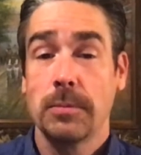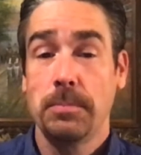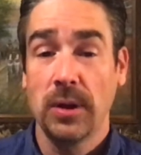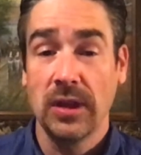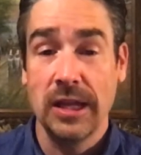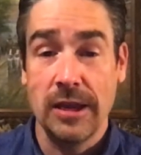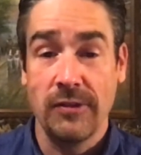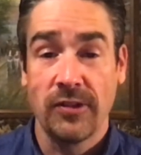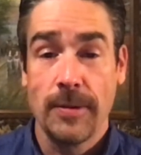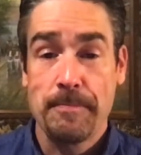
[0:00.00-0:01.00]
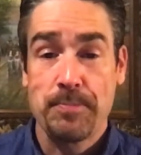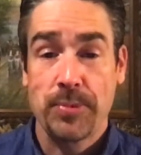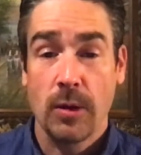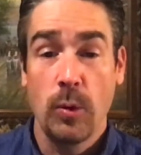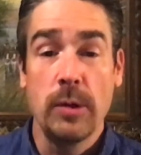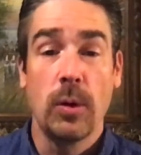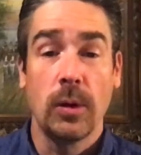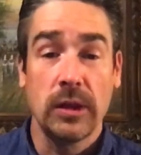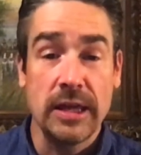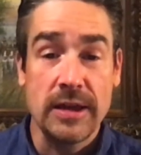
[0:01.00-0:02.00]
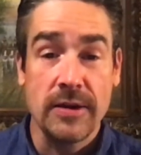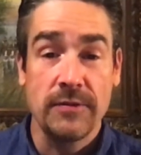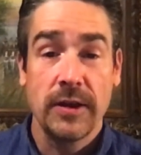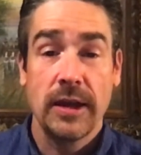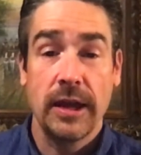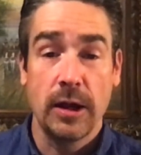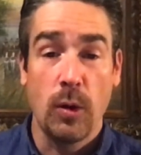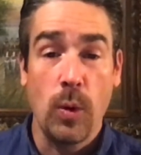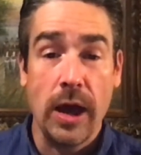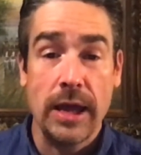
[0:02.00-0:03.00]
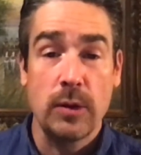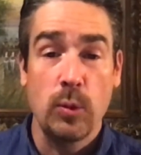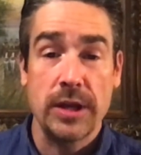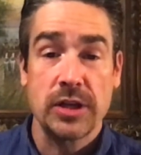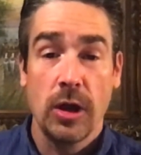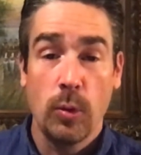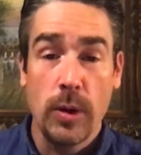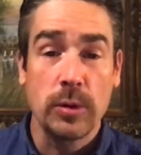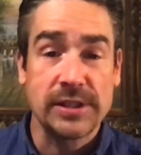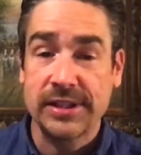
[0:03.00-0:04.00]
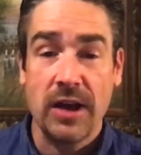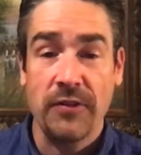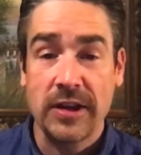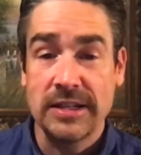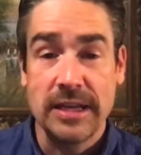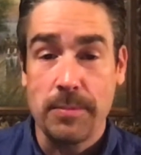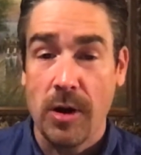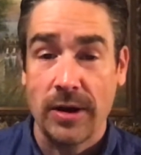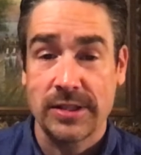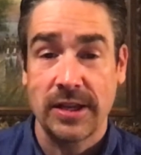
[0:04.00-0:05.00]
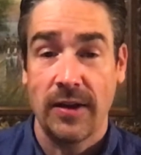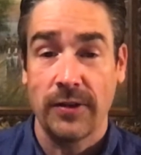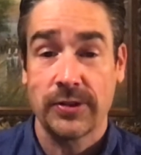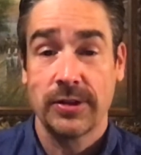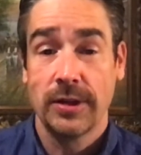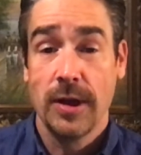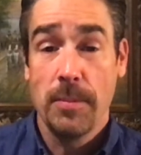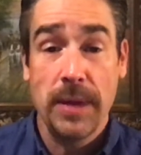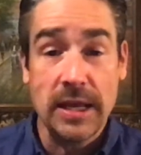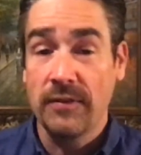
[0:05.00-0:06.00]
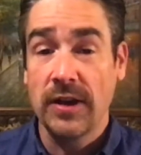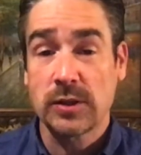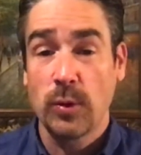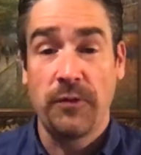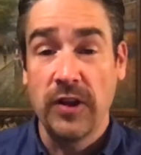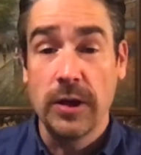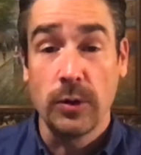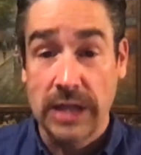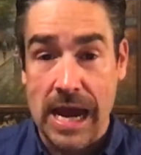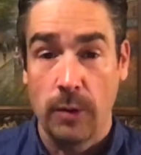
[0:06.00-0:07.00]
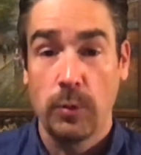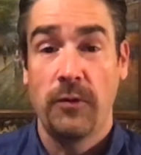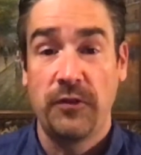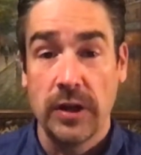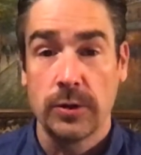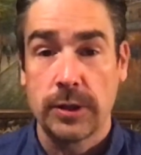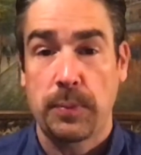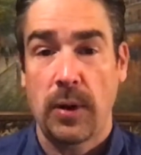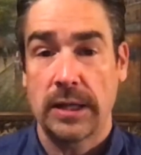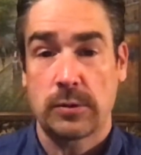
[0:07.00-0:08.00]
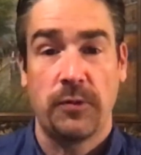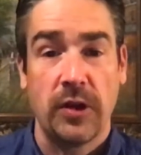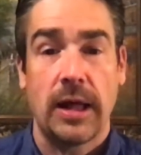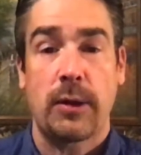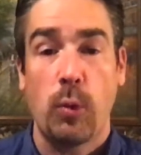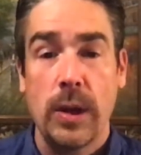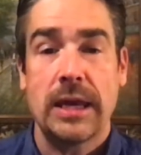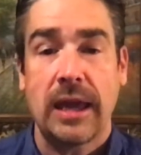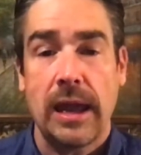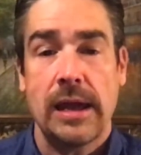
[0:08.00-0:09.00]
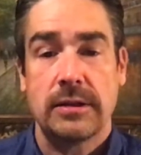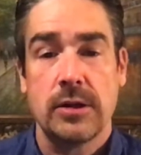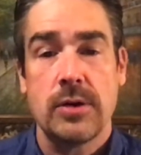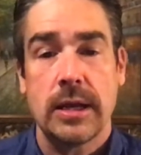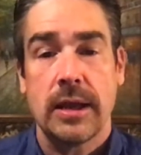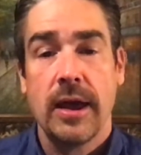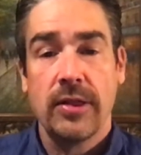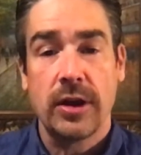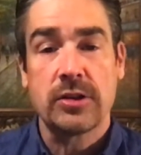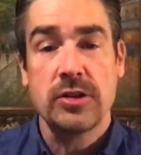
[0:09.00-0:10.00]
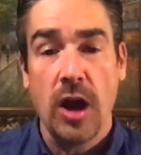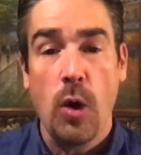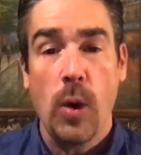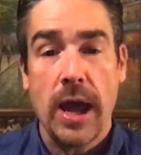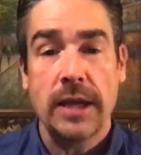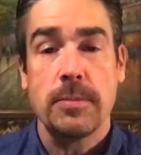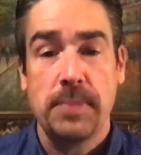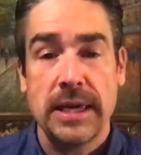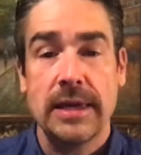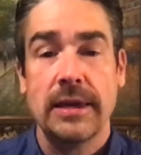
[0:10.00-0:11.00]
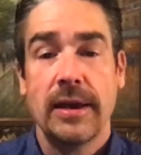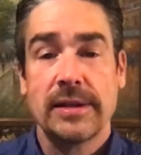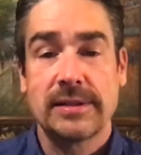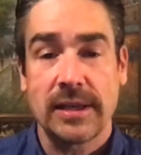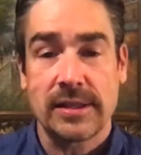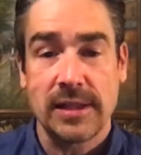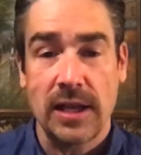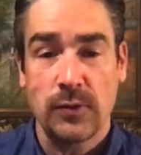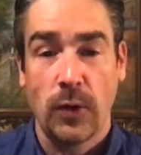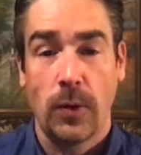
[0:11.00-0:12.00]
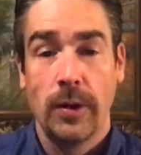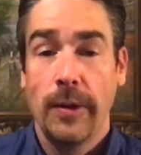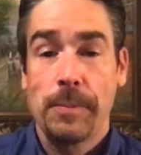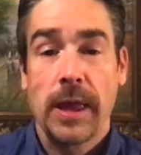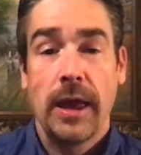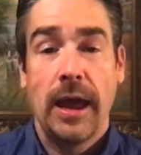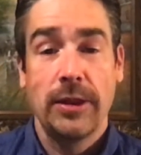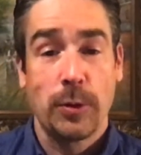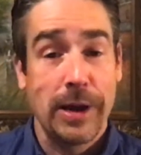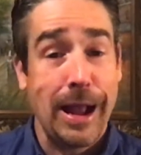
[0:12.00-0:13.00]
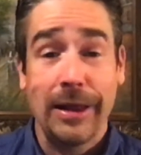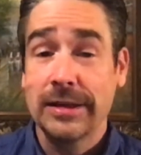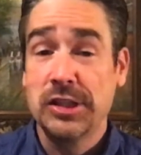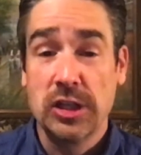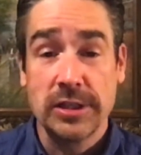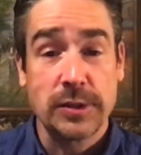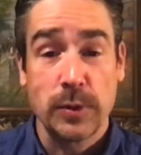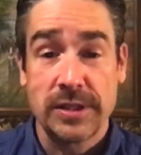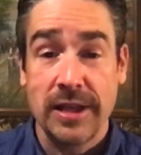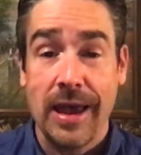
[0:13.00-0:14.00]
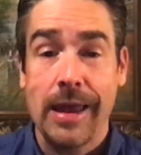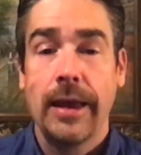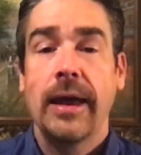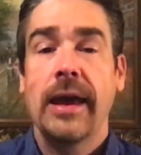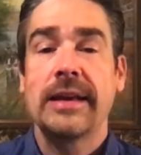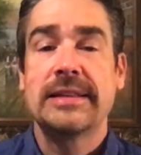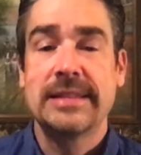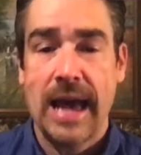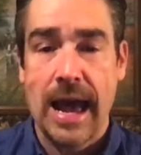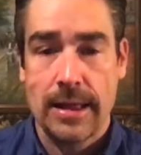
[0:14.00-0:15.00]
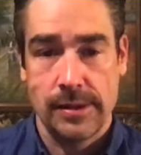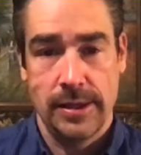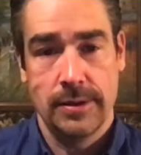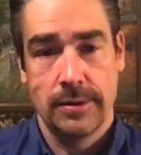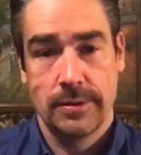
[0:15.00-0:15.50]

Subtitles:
belief, we will live in a way in which we will self-condemn ourselves. Many of us will feel down, will feel depressed, will feel like we can't do it. There's no way to be successful. And the reality is Jesus would say, exactly.